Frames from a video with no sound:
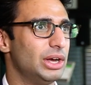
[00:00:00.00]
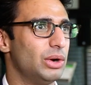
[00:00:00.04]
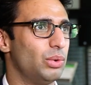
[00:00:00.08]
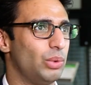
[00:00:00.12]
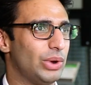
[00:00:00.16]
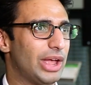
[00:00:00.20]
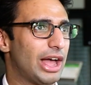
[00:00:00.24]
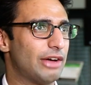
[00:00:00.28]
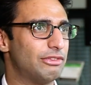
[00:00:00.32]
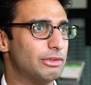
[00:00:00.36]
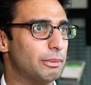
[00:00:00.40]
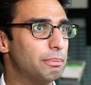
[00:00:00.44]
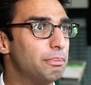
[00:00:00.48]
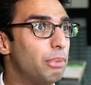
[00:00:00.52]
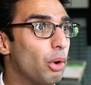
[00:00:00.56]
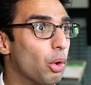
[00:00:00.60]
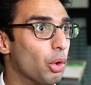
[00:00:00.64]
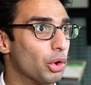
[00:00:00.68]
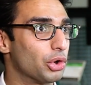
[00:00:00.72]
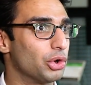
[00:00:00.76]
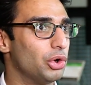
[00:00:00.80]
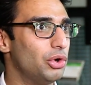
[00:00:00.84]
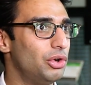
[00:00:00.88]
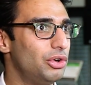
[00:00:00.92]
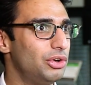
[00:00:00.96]
We have a
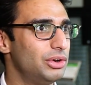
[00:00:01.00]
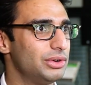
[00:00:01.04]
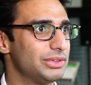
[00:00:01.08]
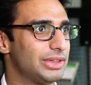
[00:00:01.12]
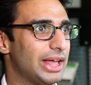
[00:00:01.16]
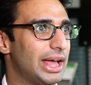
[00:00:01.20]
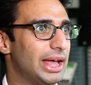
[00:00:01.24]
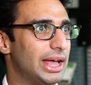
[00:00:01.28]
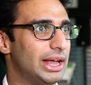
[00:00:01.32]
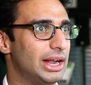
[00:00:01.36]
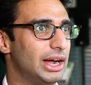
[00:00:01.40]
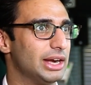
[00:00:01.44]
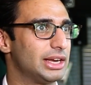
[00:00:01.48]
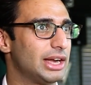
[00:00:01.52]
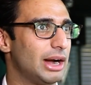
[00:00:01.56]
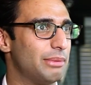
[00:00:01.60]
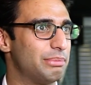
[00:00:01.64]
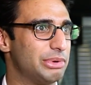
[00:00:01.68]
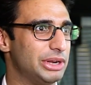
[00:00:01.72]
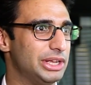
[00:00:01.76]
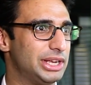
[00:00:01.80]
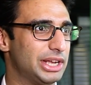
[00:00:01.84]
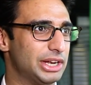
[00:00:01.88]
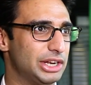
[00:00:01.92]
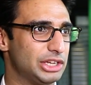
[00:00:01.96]
portal that a
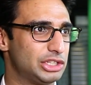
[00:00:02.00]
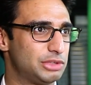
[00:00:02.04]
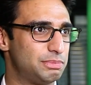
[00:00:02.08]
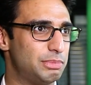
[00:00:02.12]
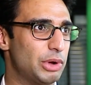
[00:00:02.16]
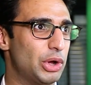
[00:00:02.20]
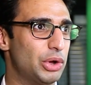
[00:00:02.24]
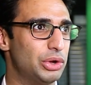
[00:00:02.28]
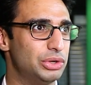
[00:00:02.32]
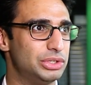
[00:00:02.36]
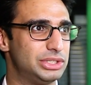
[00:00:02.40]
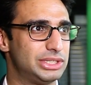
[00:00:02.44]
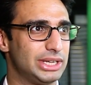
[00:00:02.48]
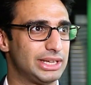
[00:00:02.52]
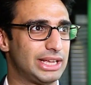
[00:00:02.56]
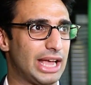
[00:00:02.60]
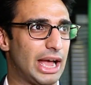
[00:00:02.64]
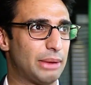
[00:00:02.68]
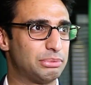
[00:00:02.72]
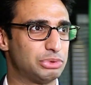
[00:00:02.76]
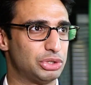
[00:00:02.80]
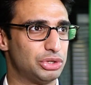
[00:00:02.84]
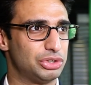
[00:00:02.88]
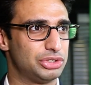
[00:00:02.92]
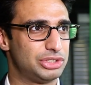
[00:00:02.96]
company can expose to
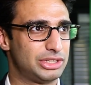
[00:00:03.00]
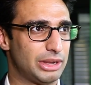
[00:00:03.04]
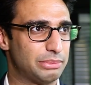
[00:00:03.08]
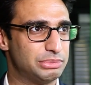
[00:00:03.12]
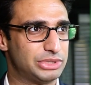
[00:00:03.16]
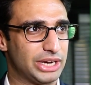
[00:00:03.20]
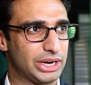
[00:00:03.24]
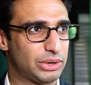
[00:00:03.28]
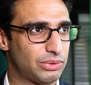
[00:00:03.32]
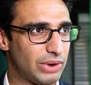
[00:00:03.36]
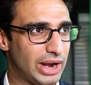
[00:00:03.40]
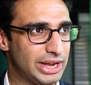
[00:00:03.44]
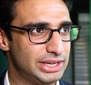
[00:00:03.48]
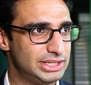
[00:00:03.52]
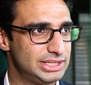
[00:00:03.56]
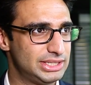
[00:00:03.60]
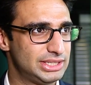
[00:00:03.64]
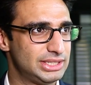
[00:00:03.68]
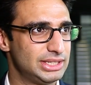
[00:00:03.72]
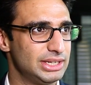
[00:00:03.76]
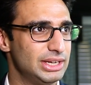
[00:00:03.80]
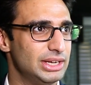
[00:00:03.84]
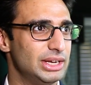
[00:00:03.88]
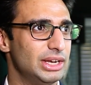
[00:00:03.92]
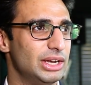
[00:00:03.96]
capture subject
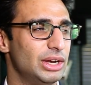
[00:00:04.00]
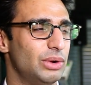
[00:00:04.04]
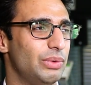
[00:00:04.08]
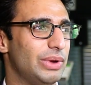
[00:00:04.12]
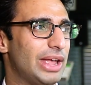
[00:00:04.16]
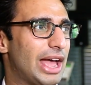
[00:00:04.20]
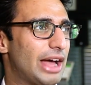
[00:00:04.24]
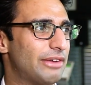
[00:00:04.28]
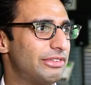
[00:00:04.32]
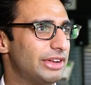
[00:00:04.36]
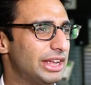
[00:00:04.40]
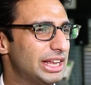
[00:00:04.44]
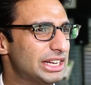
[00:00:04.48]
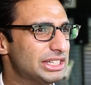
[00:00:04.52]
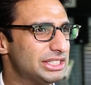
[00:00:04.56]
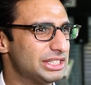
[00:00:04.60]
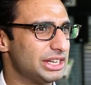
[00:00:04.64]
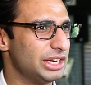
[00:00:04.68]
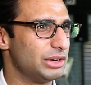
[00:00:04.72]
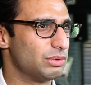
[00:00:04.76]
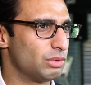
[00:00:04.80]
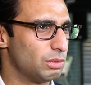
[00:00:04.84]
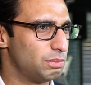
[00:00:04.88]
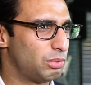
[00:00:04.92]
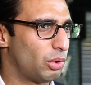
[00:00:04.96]
rights. We have an
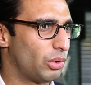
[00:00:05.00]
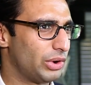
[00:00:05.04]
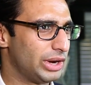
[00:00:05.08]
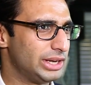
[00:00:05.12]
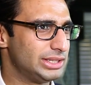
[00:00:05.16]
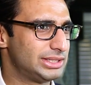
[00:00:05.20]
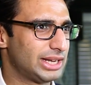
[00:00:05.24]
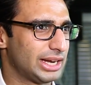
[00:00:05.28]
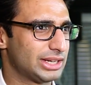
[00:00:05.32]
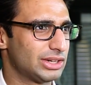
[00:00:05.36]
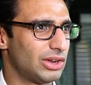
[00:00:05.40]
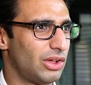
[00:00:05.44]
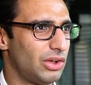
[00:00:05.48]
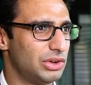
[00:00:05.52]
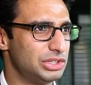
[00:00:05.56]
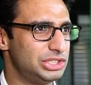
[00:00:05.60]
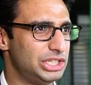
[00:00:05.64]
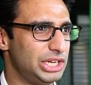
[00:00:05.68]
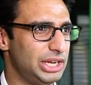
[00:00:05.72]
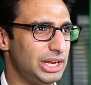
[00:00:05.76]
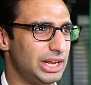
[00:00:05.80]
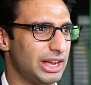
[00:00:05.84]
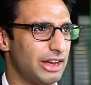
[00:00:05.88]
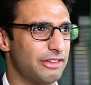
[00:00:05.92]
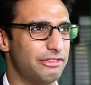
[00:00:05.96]
incident reporting
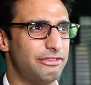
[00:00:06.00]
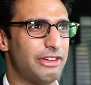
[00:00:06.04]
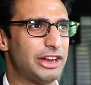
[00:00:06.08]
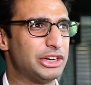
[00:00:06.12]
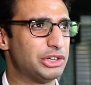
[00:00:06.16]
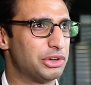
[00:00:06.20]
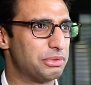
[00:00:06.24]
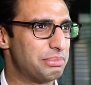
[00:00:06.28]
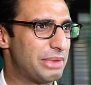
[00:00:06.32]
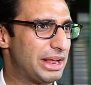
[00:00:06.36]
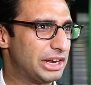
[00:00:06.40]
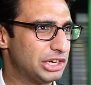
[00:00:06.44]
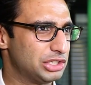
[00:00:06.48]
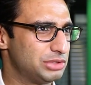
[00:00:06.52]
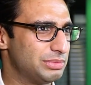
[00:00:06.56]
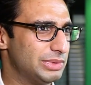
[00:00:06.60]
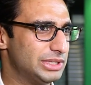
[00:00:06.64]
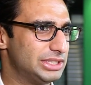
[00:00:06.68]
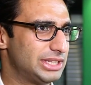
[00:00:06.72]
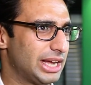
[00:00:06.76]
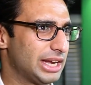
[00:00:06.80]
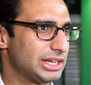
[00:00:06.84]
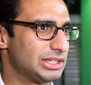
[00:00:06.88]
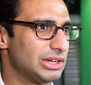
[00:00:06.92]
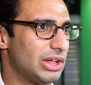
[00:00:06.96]
technology, a vendor
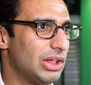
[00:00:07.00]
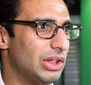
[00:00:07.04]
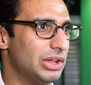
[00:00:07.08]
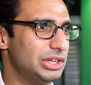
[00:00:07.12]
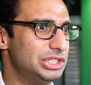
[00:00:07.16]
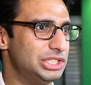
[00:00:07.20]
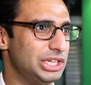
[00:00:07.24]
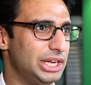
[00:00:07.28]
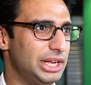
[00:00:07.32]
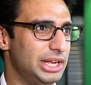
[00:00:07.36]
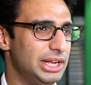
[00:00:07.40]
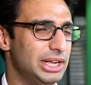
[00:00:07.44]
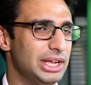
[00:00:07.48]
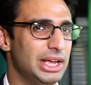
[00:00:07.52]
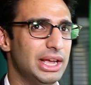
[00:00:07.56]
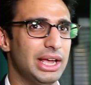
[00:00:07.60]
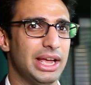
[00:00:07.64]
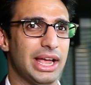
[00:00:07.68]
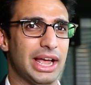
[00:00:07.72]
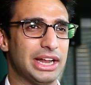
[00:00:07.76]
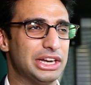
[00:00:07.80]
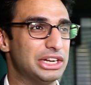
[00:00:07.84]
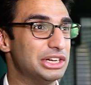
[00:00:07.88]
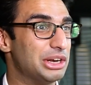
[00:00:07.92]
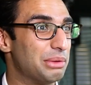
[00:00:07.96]
management technology,
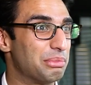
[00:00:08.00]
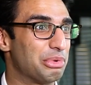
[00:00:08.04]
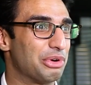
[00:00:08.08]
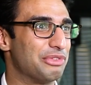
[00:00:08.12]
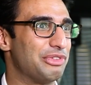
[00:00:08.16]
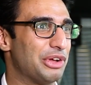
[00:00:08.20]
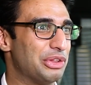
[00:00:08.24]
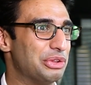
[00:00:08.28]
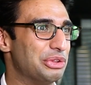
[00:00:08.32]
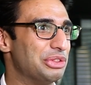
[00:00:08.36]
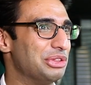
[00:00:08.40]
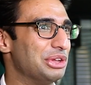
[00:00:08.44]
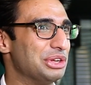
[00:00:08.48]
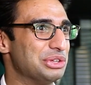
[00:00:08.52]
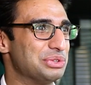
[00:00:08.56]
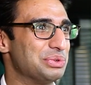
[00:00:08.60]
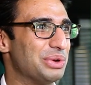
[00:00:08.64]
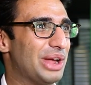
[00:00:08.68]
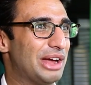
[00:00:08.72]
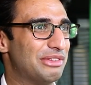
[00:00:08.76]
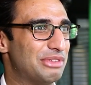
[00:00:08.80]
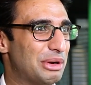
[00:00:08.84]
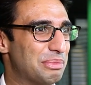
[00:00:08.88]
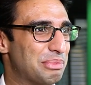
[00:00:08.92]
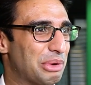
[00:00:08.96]
and a number of other things
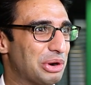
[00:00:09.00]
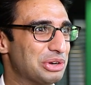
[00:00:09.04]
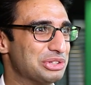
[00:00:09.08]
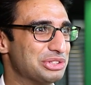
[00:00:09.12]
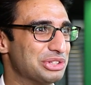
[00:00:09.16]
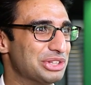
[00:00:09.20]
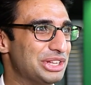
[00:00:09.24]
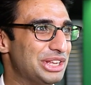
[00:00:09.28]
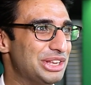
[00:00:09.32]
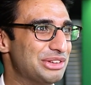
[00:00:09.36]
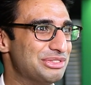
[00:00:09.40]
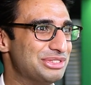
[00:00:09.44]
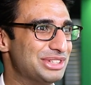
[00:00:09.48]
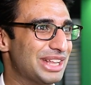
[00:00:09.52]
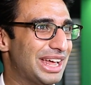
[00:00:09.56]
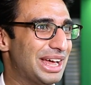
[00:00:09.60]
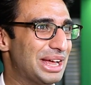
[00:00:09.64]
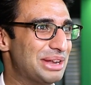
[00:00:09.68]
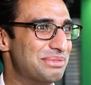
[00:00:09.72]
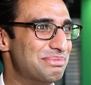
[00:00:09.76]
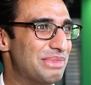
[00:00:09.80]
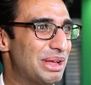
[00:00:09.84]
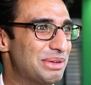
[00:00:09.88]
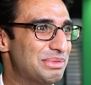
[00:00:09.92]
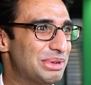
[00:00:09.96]
we have up our sleeves
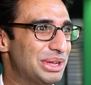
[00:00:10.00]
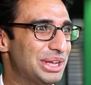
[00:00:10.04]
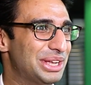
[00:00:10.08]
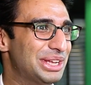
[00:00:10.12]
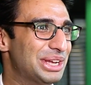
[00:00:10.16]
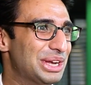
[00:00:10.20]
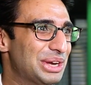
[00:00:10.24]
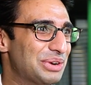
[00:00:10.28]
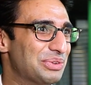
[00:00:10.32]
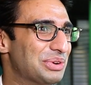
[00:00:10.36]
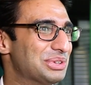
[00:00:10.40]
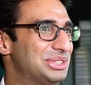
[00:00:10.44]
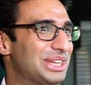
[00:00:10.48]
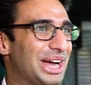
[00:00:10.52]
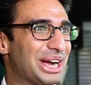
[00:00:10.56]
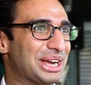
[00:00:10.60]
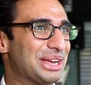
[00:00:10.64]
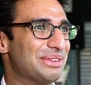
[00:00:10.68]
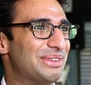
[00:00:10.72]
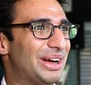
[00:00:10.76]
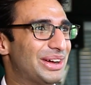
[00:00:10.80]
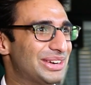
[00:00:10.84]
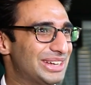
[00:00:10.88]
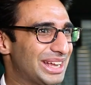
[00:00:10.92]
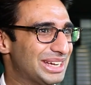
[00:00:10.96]
that maybe we'll talk
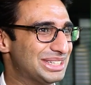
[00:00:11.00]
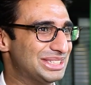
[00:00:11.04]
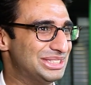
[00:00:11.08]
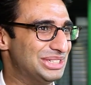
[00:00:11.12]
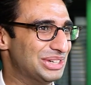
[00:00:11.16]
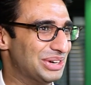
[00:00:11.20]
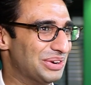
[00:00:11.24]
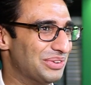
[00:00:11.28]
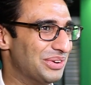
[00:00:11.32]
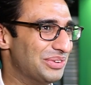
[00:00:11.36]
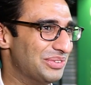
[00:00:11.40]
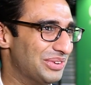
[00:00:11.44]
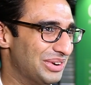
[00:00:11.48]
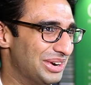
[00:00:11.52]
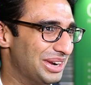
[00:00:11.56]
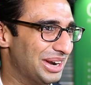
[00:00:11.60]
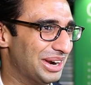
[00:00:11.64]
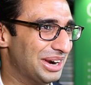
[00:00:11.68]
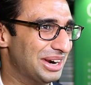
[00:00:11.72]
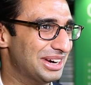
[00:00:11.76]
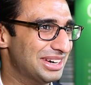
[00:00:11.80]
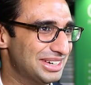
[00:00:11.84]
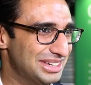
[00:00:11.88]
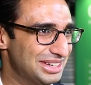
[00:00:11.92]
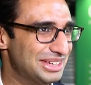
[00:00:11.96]
about next year when we're
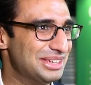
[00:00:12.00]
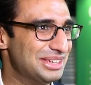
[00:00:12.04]
here.